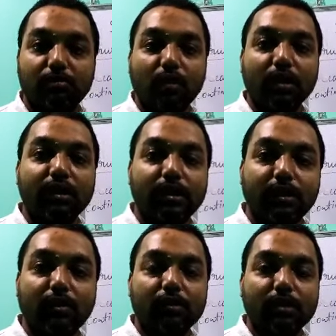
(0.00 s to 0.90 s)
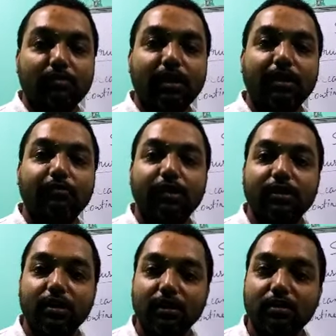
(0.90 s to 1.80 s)
quantity or semi-liquid
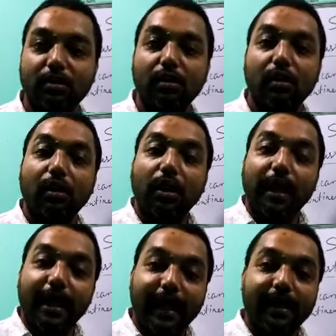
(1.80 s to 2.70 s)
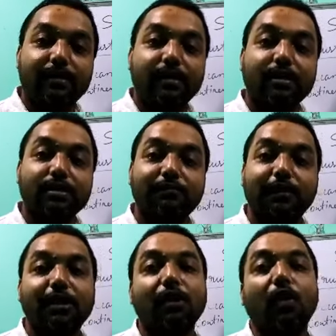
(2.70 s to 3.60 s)
structure, and it is
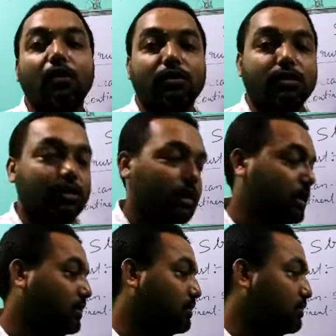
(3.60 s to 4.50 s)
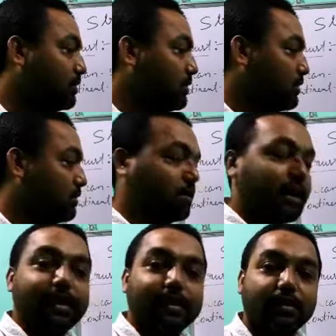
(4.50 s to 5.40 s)
very hot in
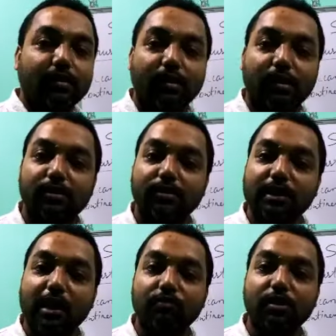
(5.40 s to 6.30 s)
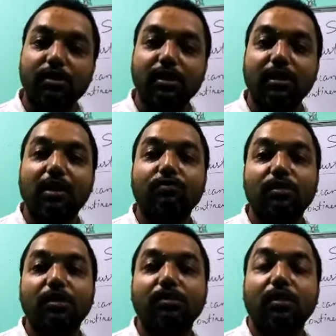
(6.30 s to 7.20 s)
character. It is thousands and
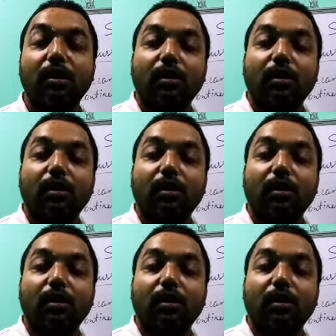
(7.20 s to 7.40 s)
thousands